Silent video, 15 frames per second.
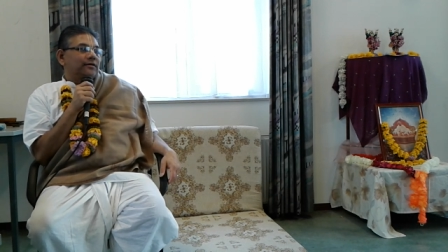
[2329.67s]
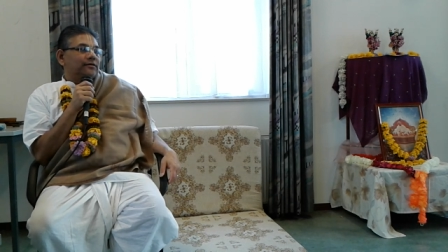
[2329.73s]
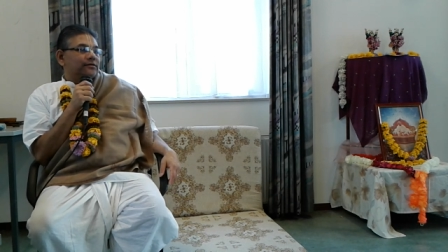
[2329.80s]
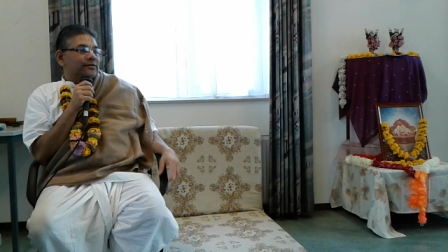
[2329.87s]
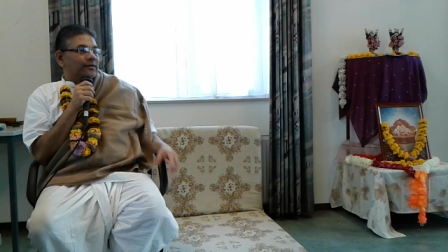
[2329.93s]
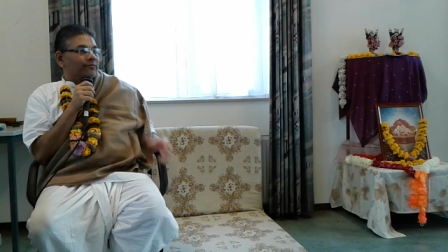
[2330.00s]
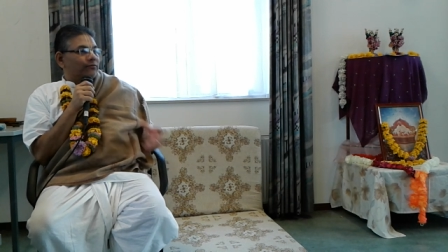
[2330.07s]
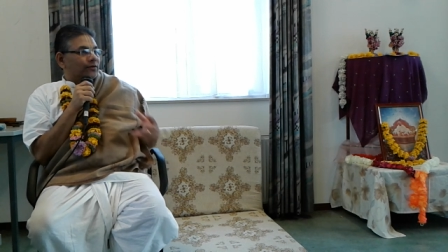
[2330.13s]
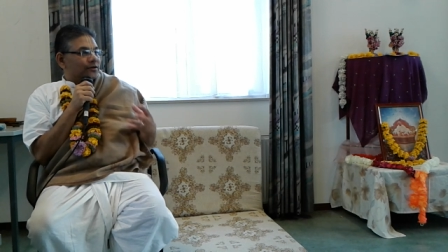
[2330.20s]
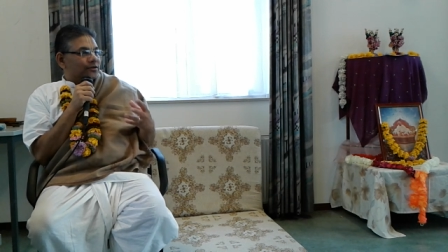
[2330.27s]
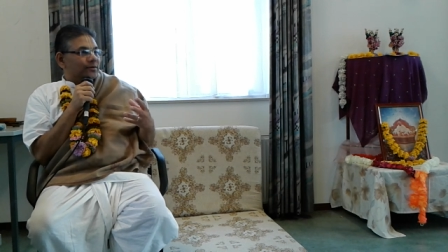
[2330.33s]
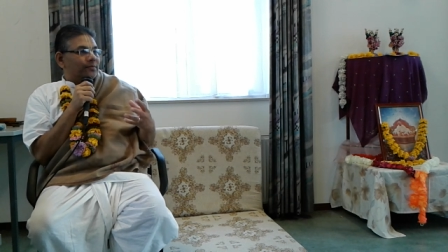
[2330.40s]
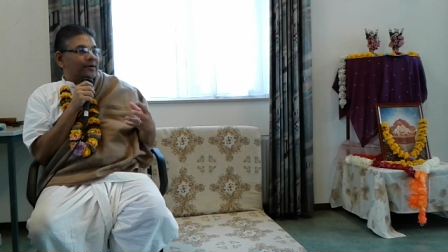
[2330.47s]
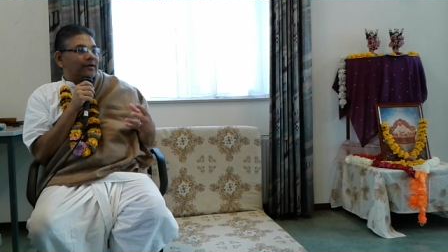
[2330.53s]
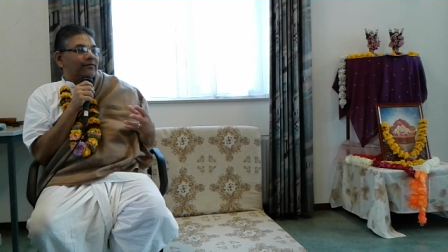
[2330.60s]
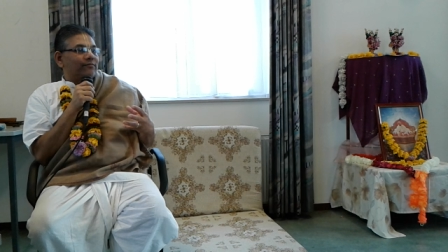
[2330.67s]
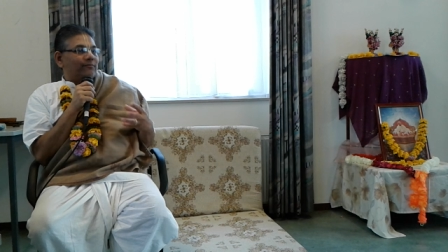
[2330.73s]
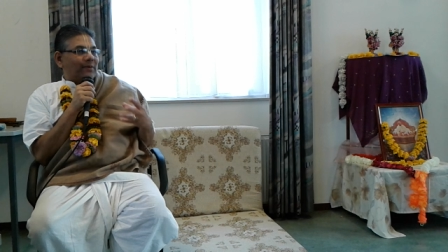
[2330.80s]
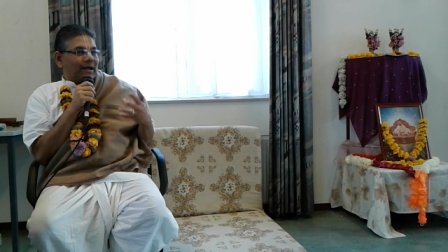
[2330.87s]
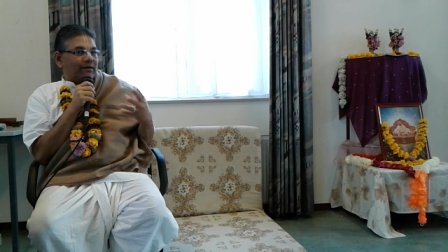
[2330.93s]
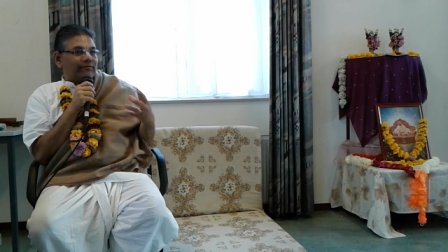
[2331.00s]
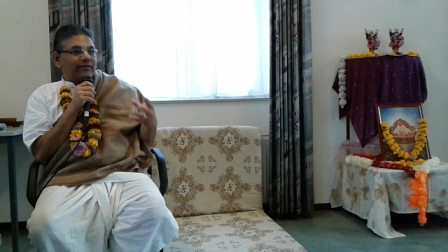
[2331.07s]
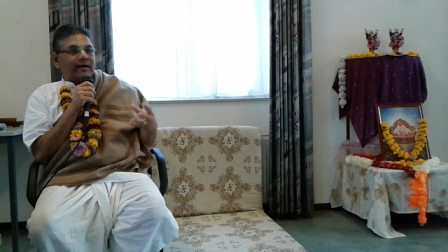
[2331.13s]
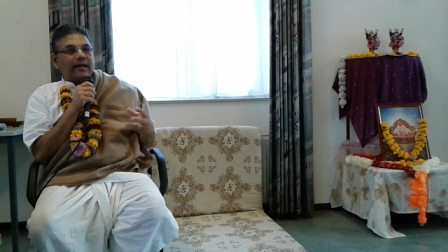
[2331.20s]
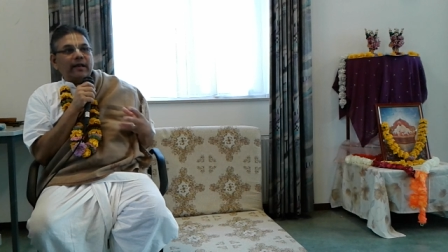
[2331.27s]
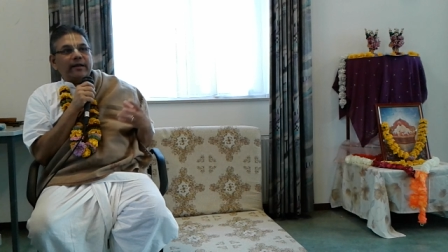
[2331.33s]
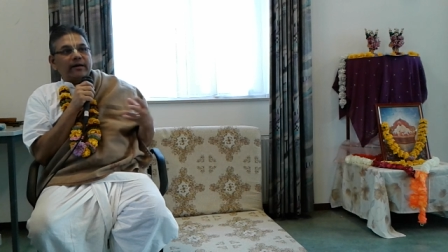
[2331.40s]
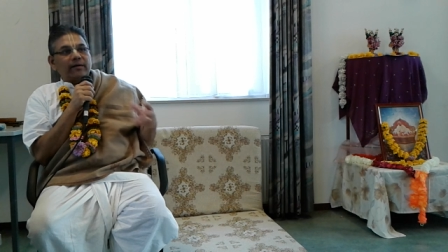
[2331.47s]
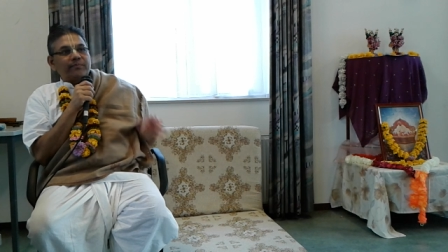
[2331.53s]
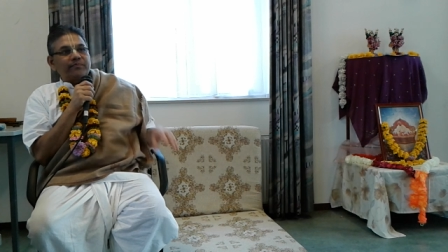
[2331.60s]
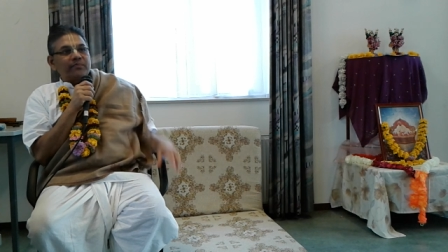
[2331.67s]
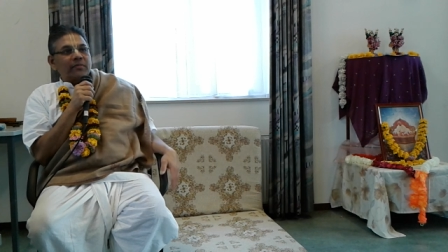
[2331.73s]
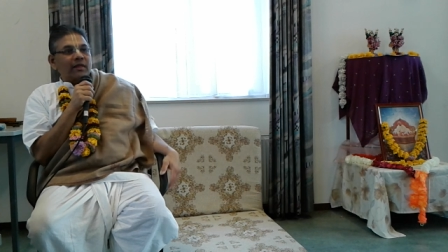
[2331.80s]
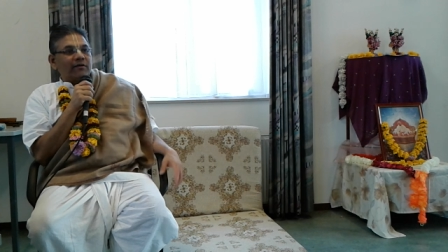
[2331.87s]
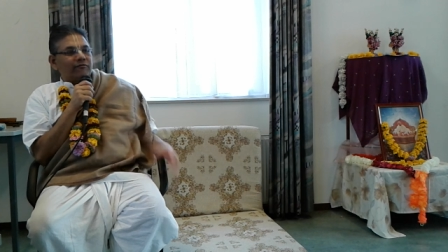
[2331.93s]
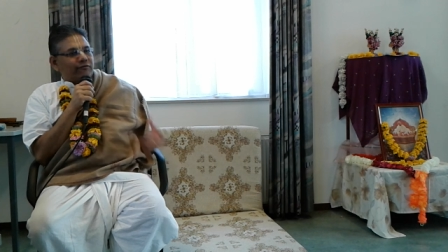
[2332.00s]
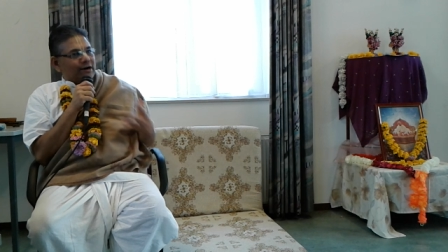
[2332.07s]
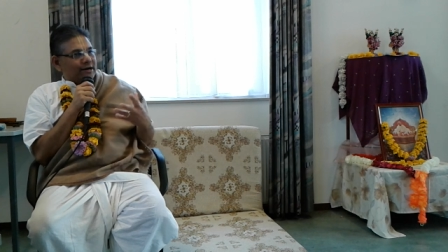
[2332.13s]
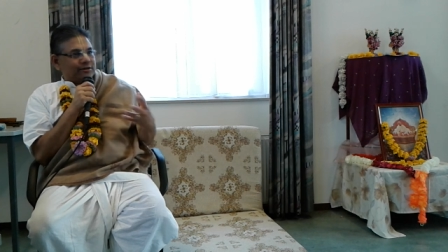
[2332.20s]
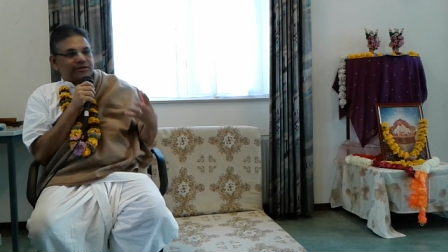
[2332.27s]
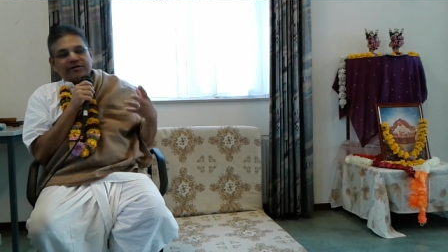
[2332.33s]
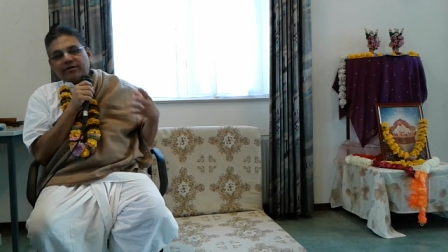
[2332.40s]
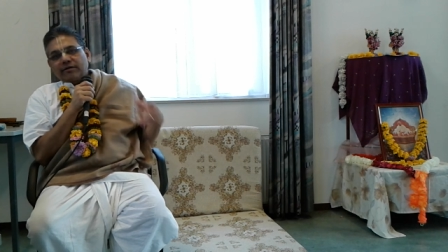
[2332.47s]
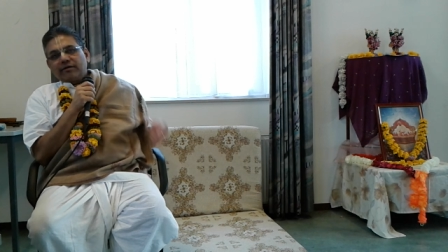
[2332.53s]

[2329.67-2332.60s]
some worshipping paraphernalia, fresh.